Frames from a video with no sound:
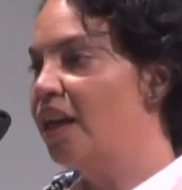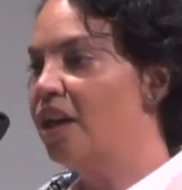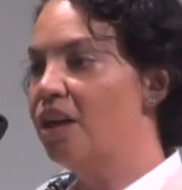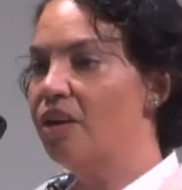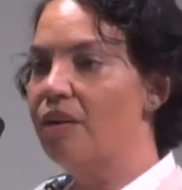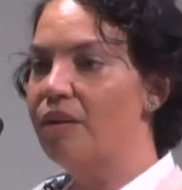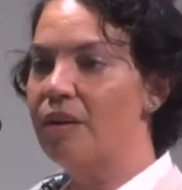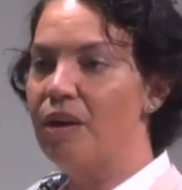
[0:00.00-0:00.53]

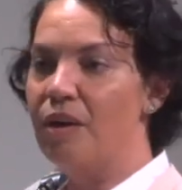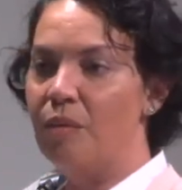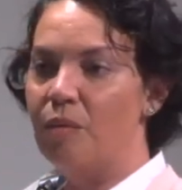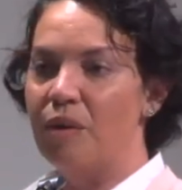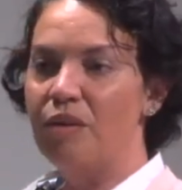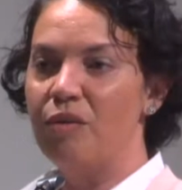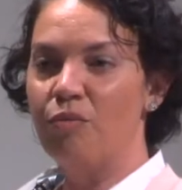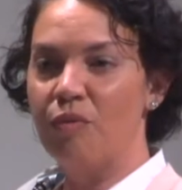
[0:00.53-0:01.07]
You know,
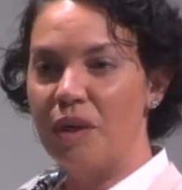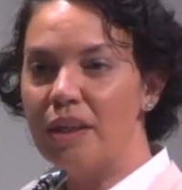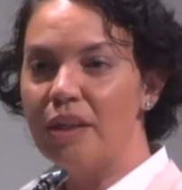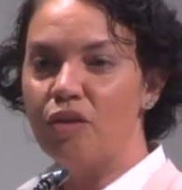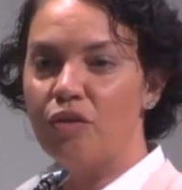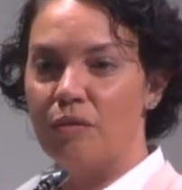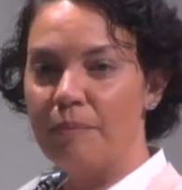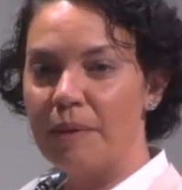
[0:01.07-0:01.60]
we really
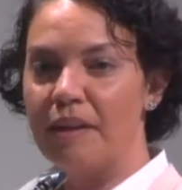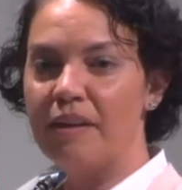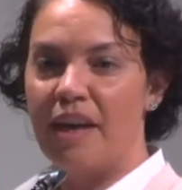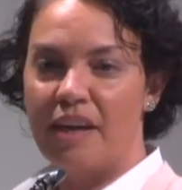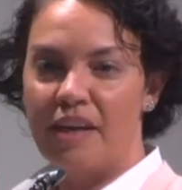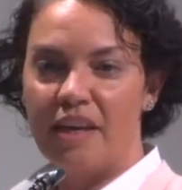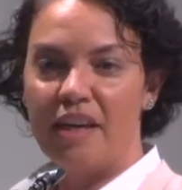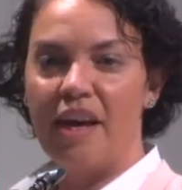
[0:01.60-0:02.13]
should be
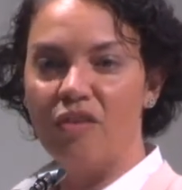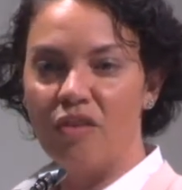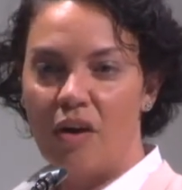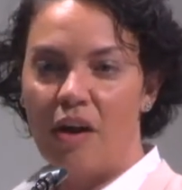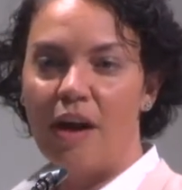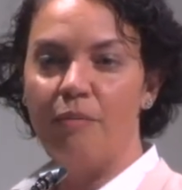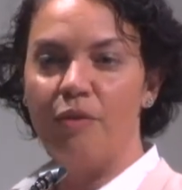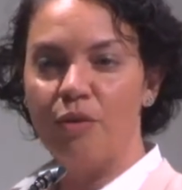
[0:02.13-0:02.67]
taking our
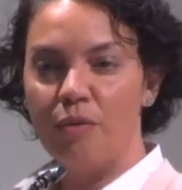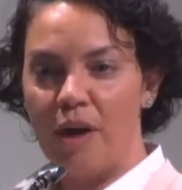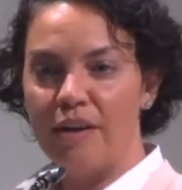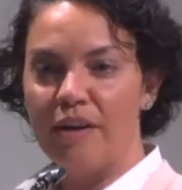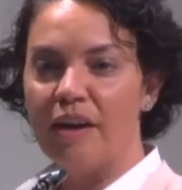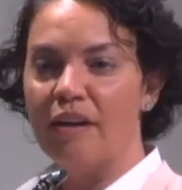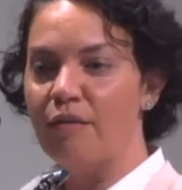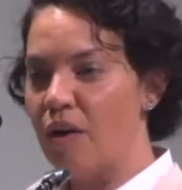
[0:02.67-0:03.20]
time to
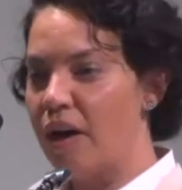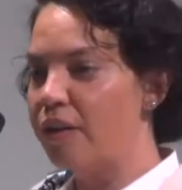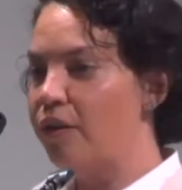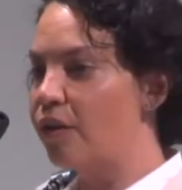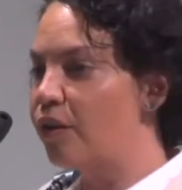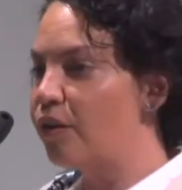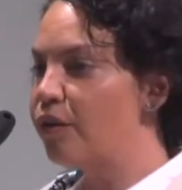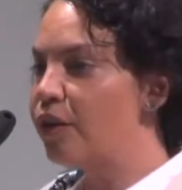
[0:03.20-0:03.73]
identify
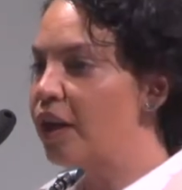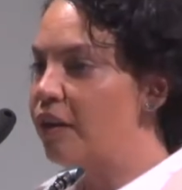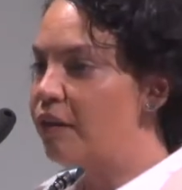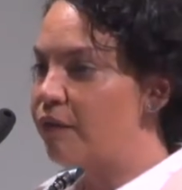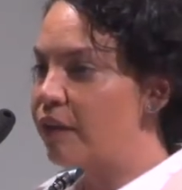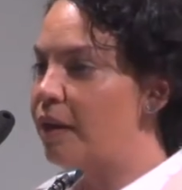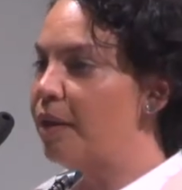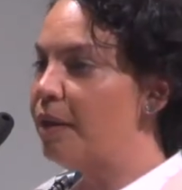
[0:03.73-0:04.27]
those
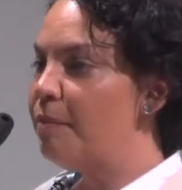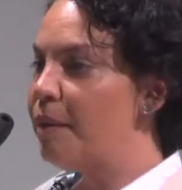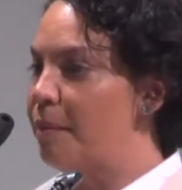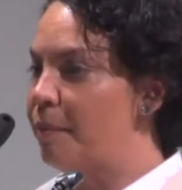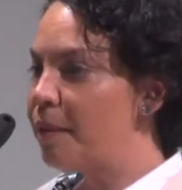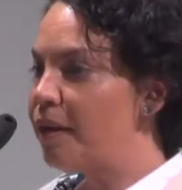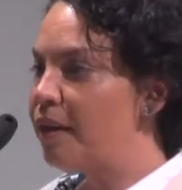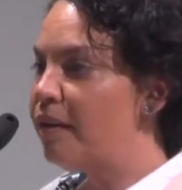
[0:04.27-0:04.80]
family
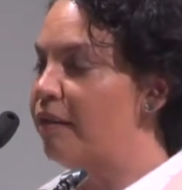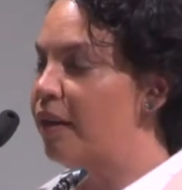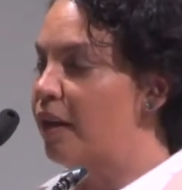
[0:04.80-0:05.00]
members,